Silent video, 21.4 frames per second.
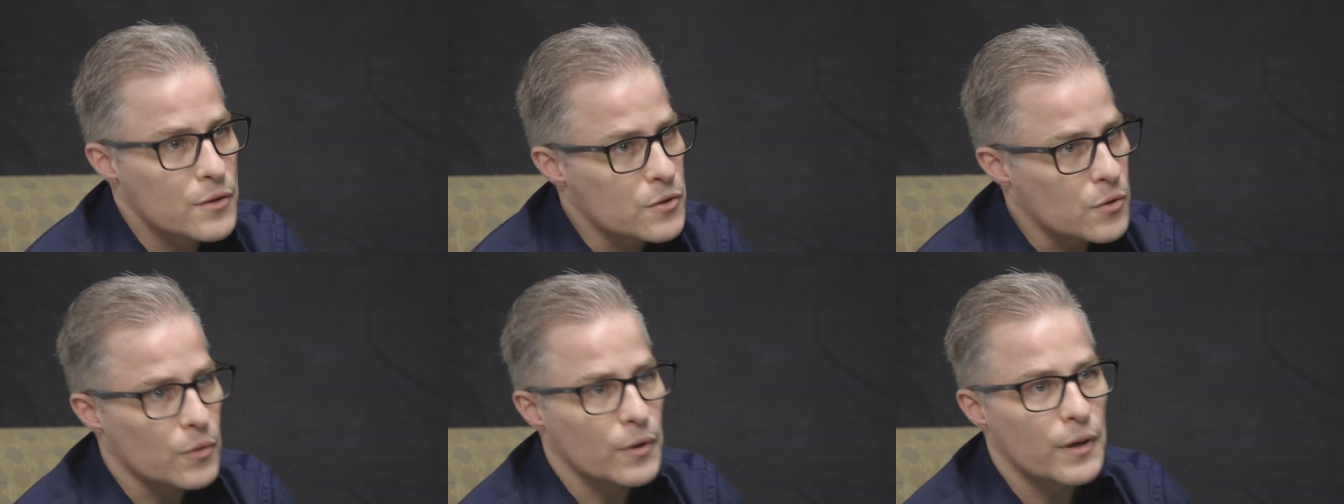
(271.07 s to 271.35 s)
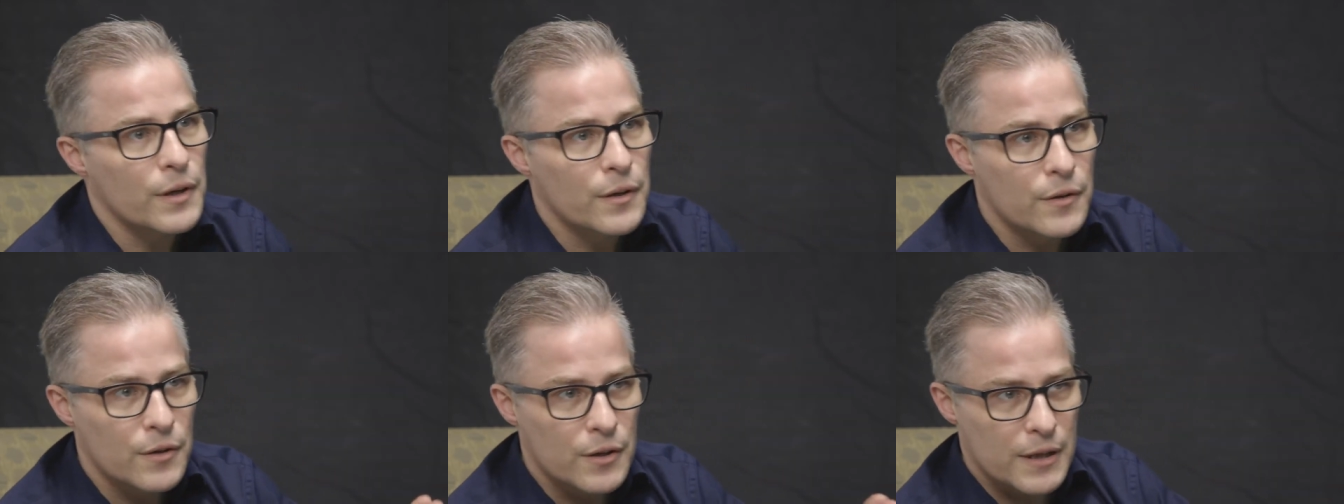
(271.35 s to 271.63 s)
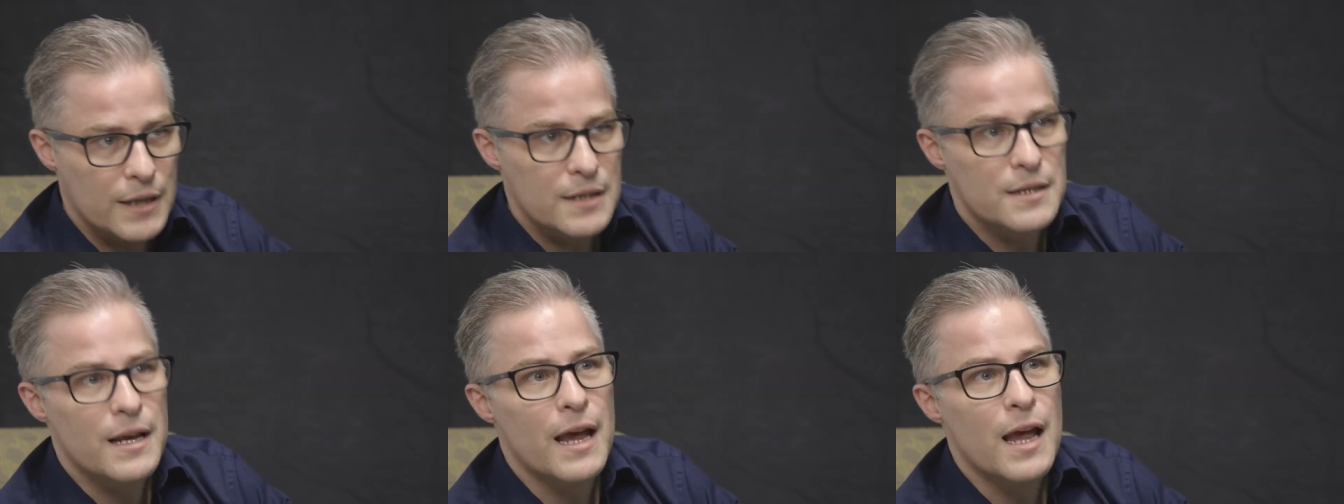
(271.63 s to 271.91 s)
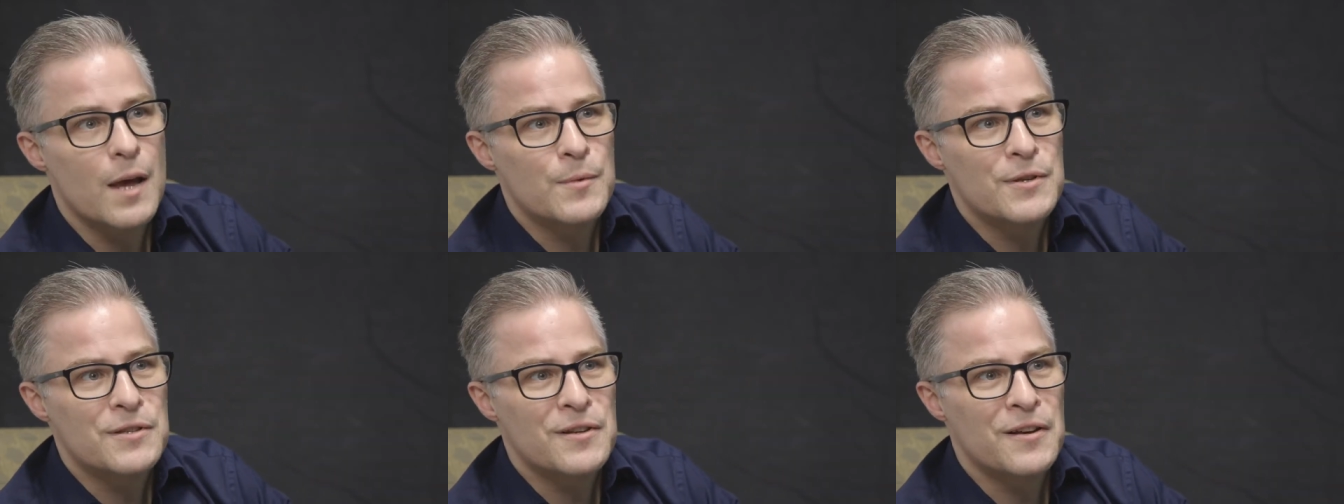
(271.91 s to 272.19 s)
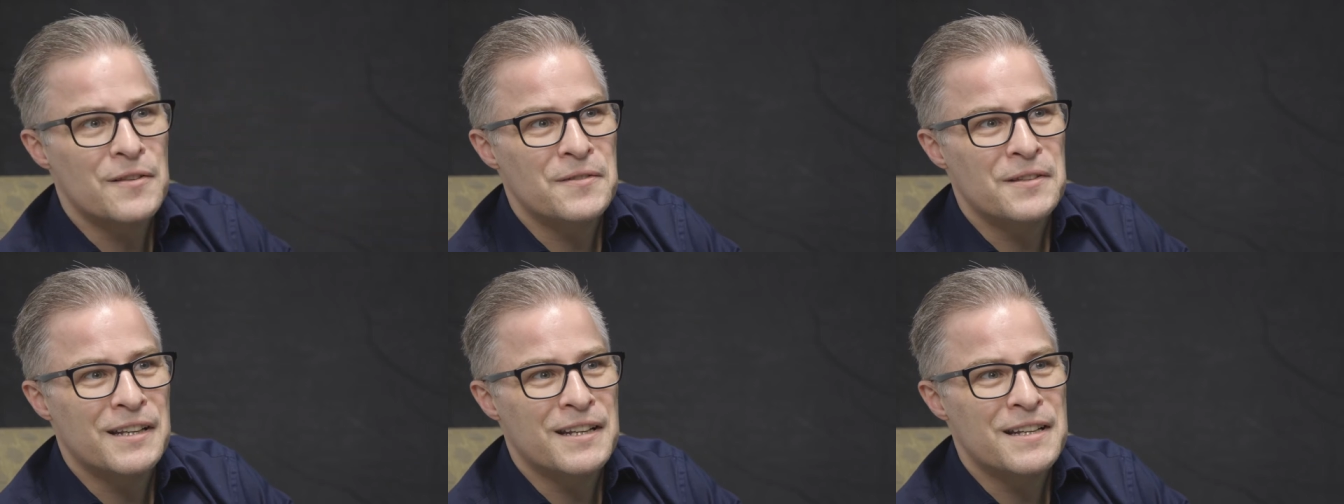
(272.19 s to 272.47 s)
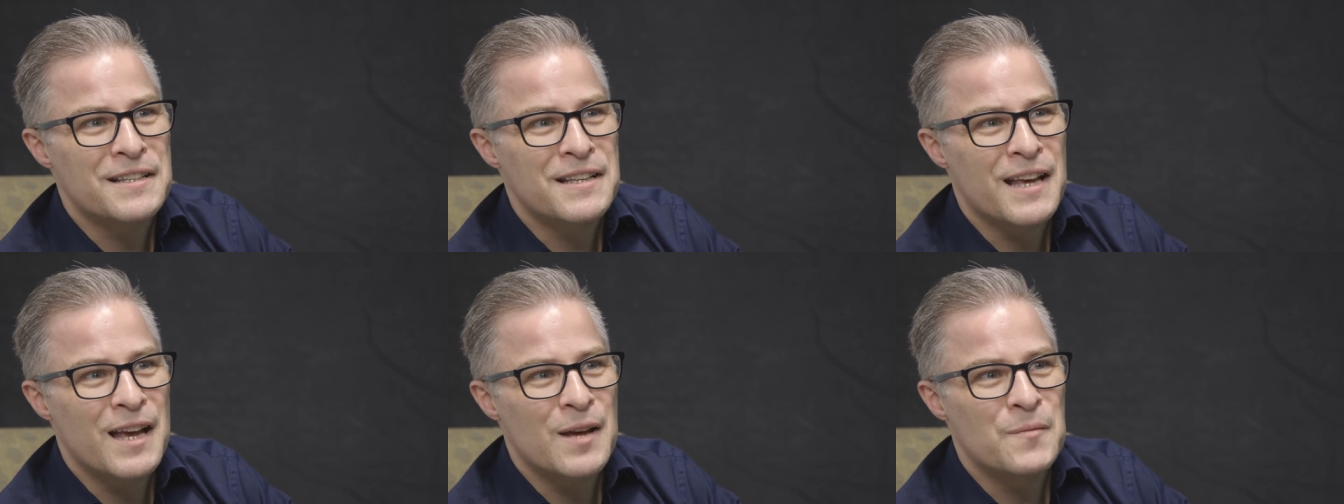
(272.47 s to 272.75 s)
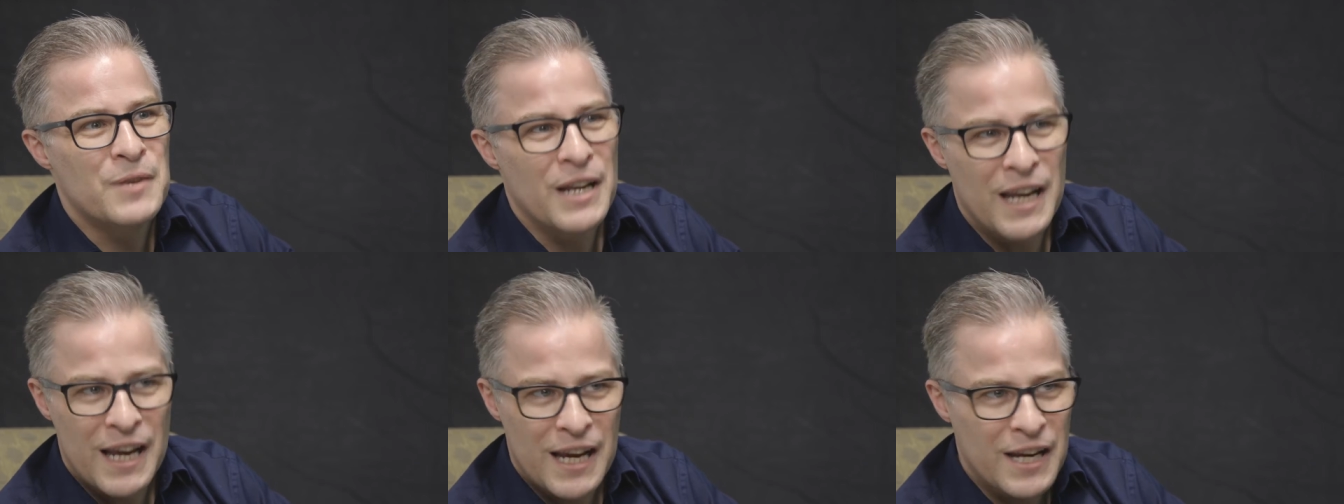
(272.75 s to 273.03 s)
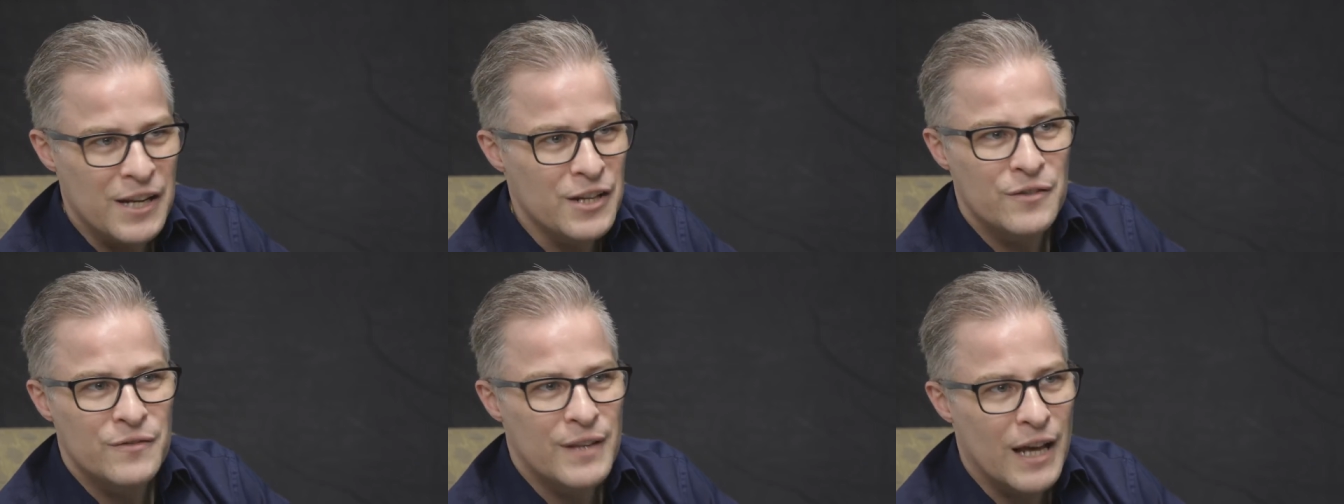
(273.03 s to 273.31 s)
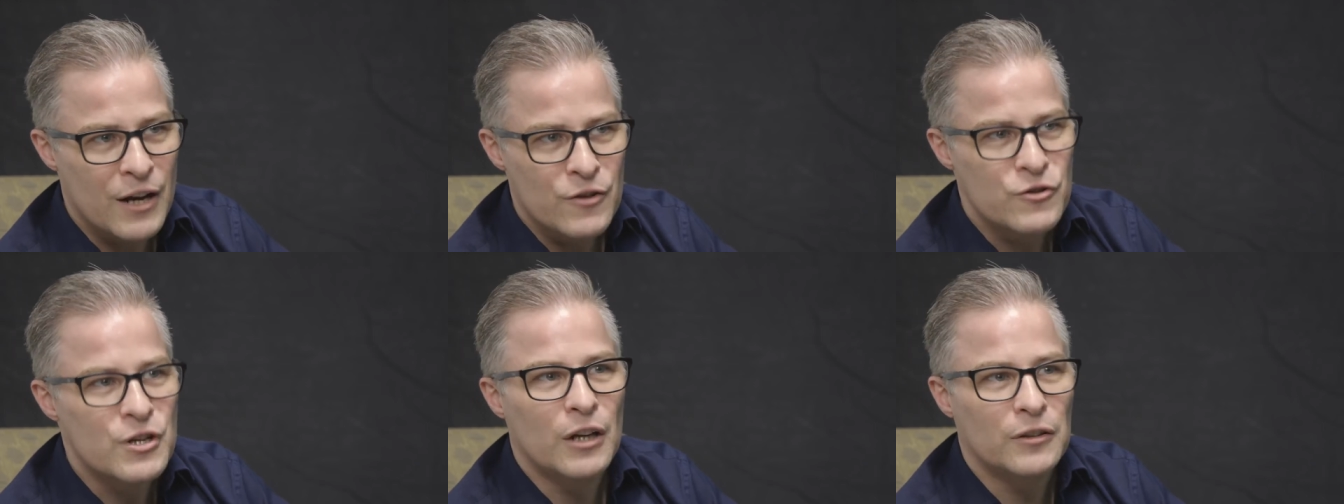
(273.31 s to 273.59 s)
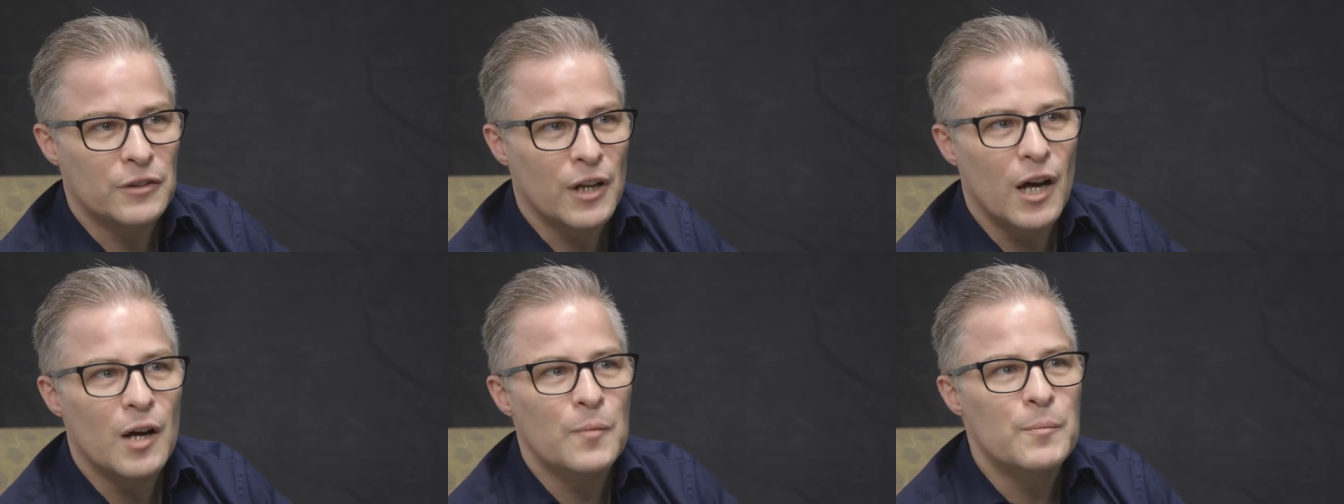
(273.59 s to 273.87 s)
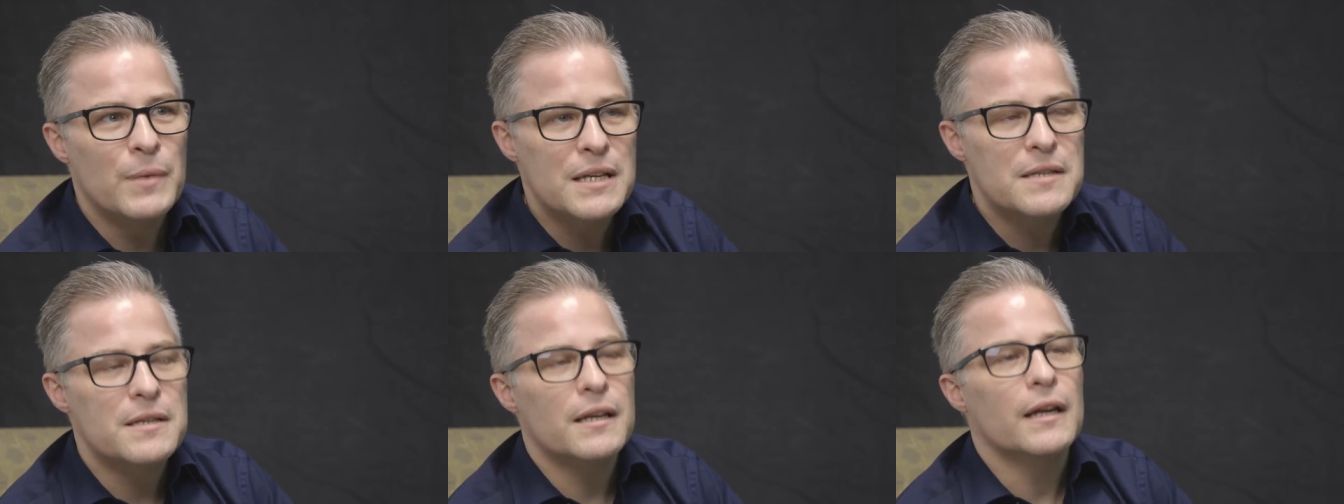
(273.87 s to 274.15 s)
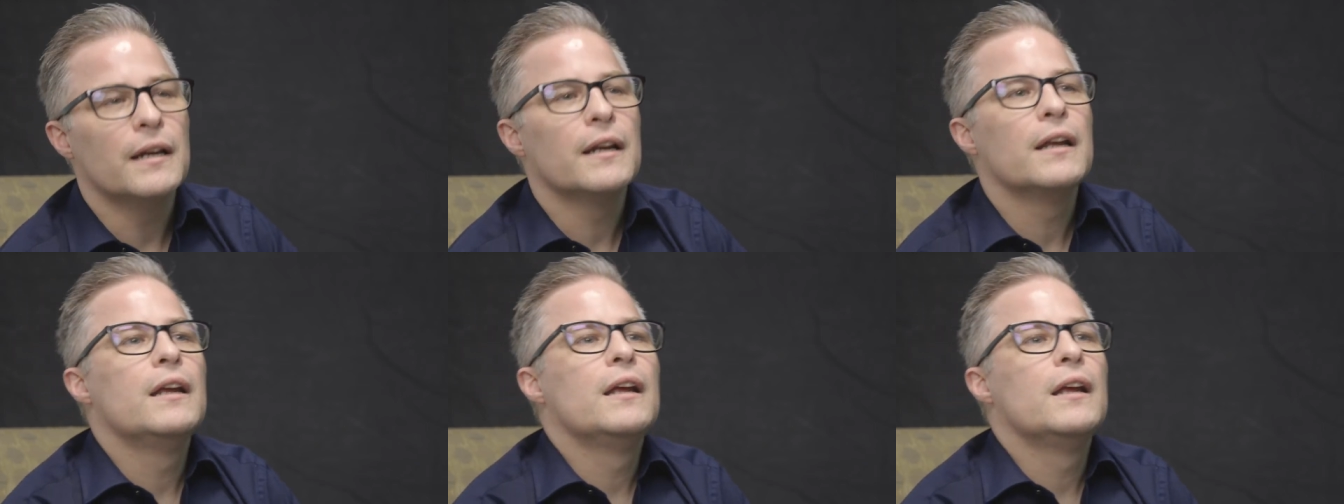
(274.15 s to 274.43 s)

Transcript: Sorry, the exam is on the exam day, thou shalt not miss it.